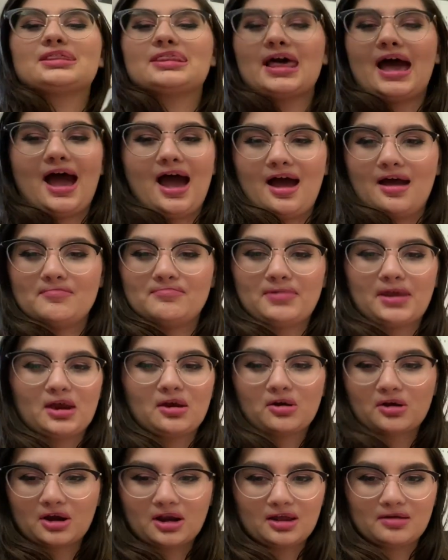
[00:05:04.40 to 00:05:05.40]
that
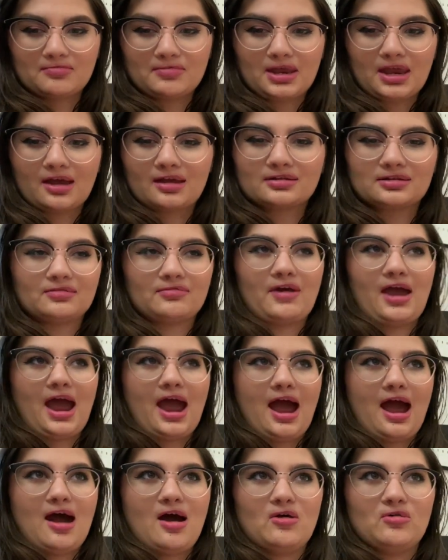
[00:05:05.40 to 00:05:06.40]
period because of
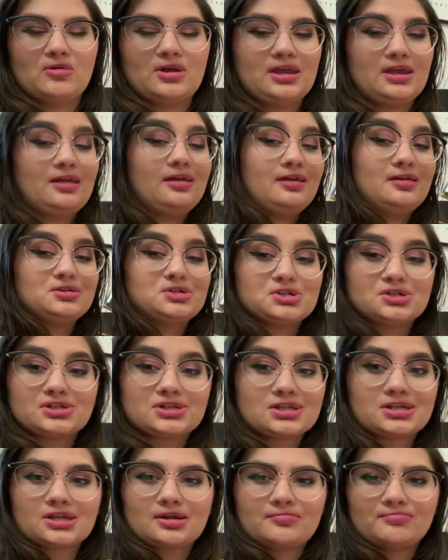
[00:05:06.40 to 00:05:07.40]
how he
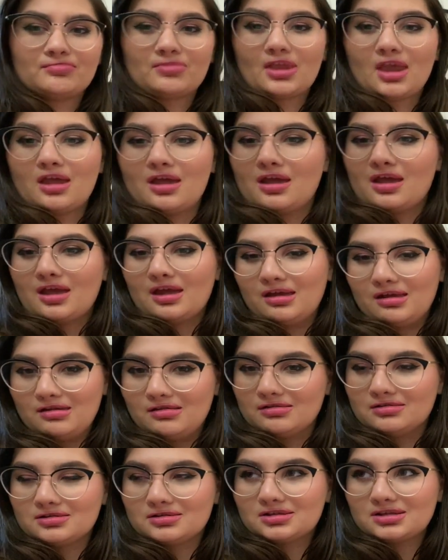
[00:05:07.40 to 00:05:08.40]
just
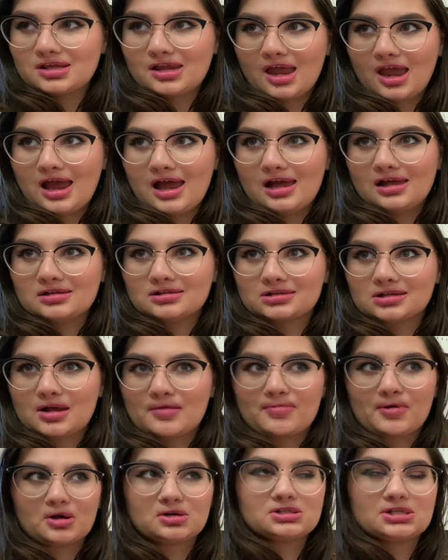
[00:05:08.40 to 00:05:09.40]
is as a
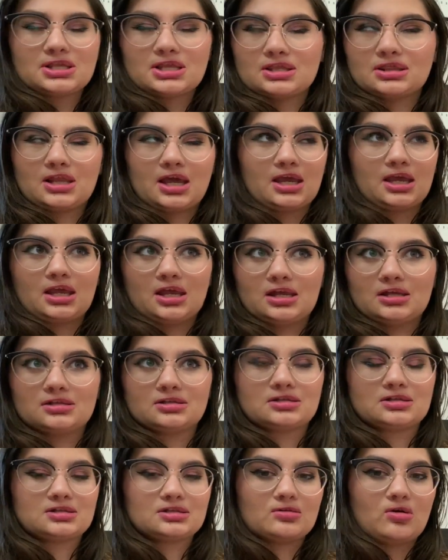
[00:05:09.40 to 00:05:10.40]
person and like
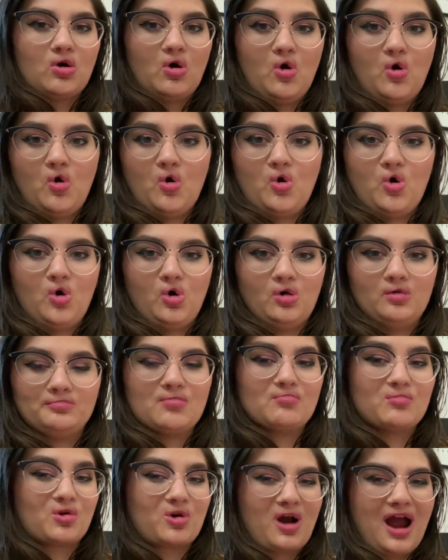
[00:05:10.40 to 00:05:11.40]
his whole
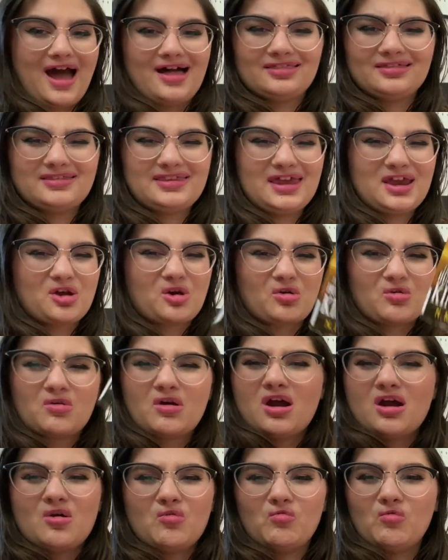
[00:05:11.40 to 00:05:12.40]
morality or
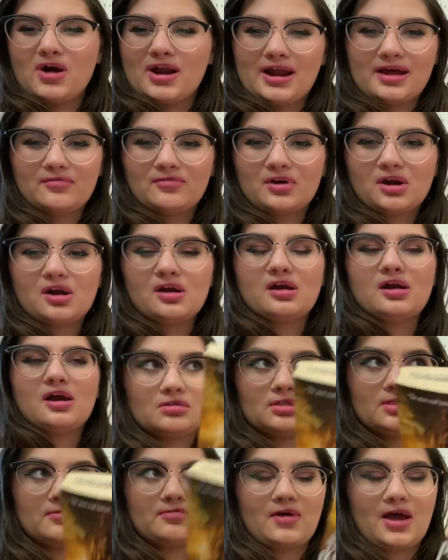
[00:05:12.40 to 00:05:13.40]
whatever.
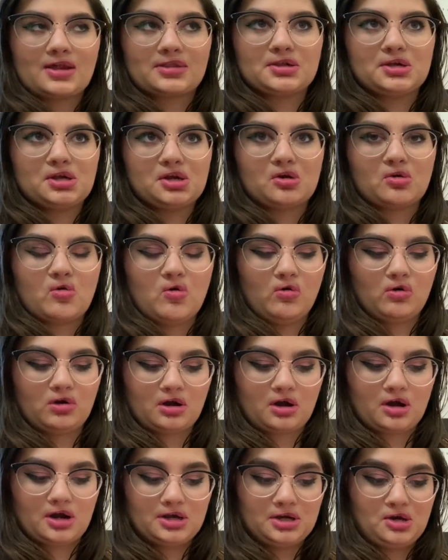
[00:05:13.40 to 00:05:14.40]
The fact that you're
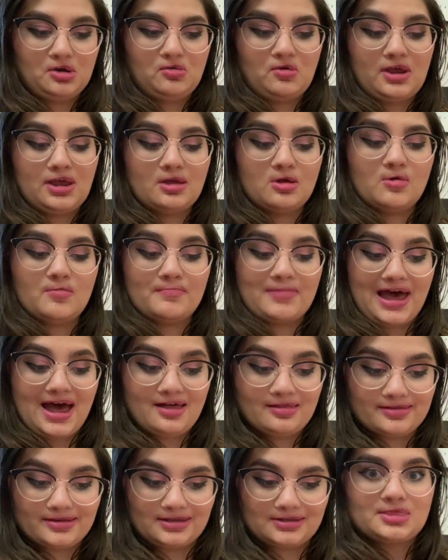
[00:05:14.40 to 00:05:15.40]
order and you kill
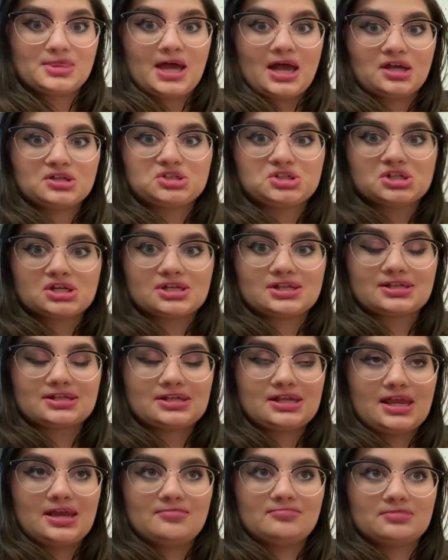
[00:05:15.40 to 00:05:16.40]
balance, that just
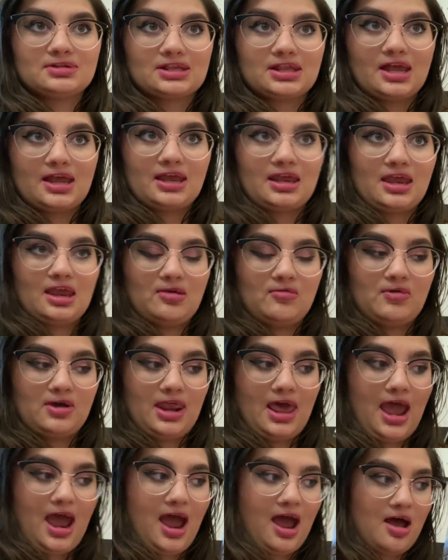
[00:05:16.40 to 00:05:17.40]
seems like it would
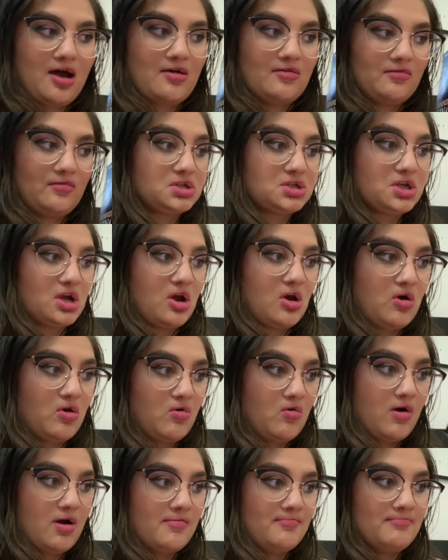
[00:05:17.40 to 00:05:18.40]
have
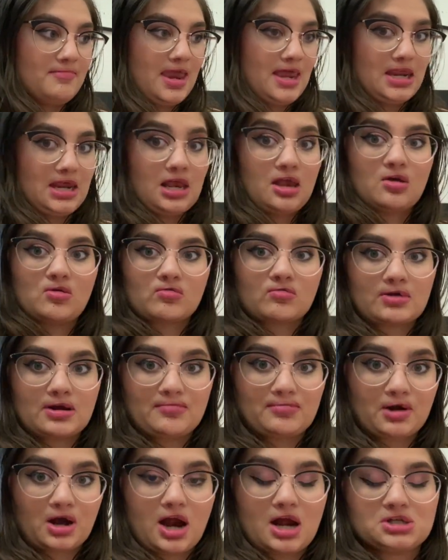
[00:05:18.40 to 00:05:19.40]
so many
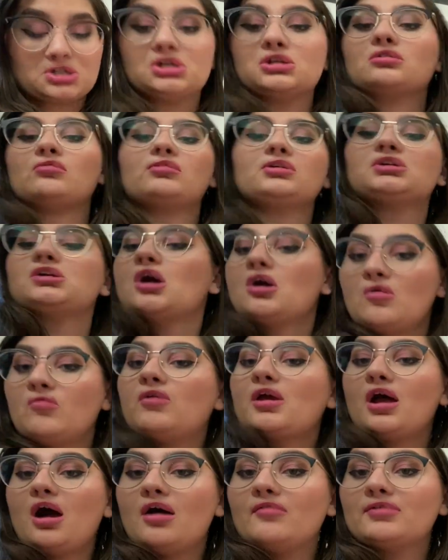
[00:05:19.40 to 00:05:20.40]
repercussions, which
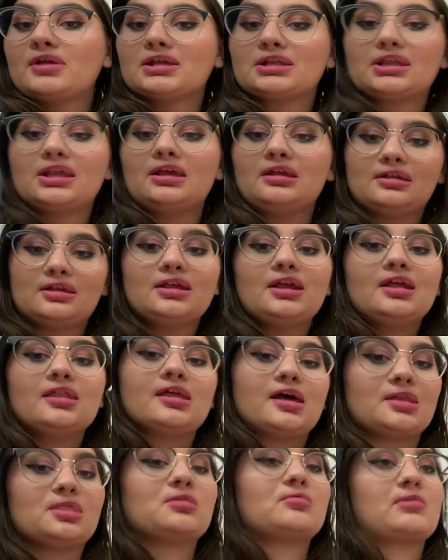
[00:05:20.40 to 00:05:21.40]
we obviously see
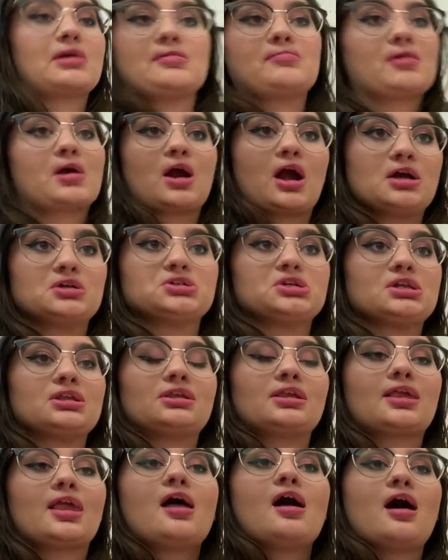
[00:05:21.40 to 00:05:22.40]
like the
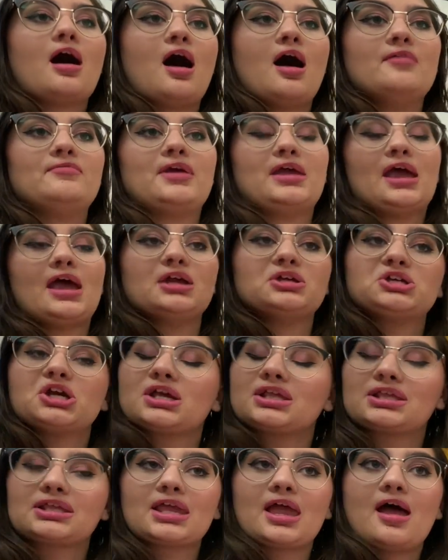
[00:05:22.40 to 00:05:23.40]
repercussions of it. It
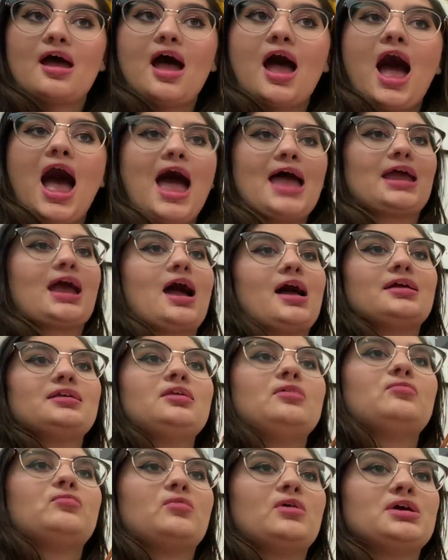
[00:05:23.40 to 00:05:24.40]
just, I kind
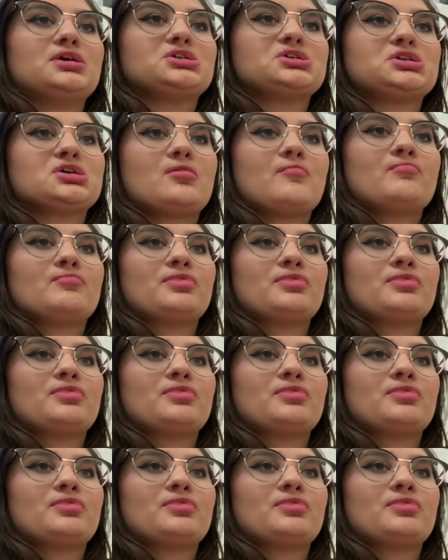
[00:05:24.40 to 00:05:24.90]
of wish